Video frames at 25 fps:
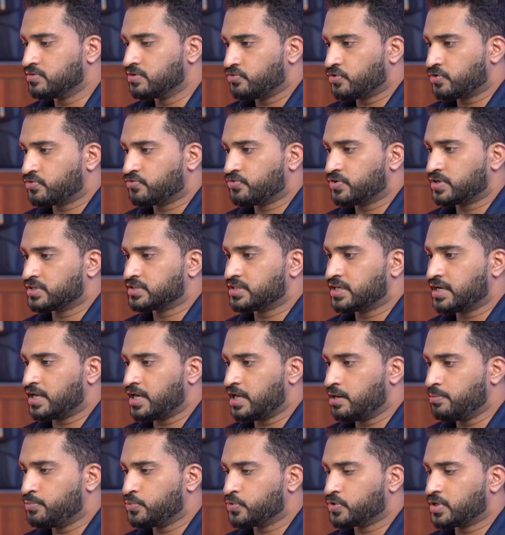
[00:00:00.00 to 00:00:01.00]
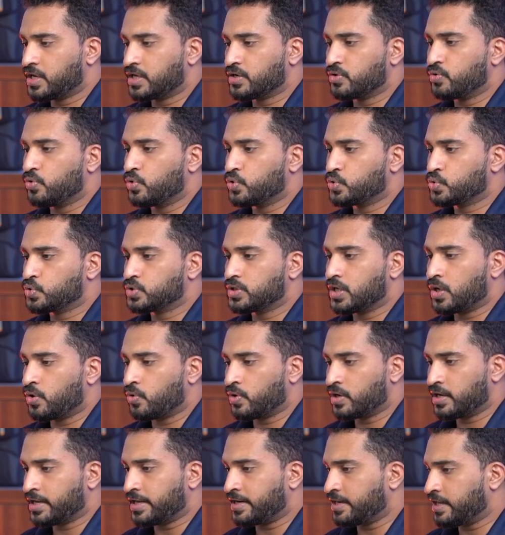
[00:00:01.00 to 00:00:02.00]
For further help, you can go to the
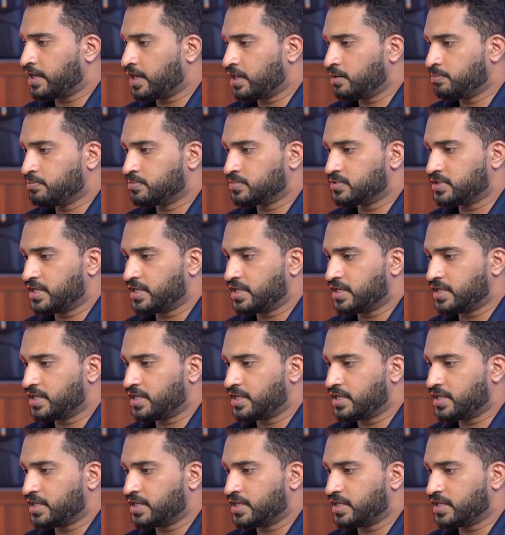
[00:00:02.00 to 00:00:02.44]
online help.